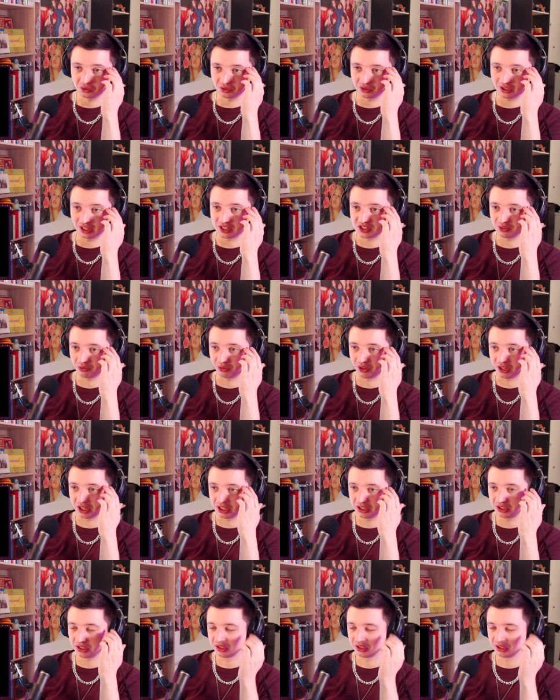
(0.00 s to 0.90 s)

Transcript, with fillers: That's a thing.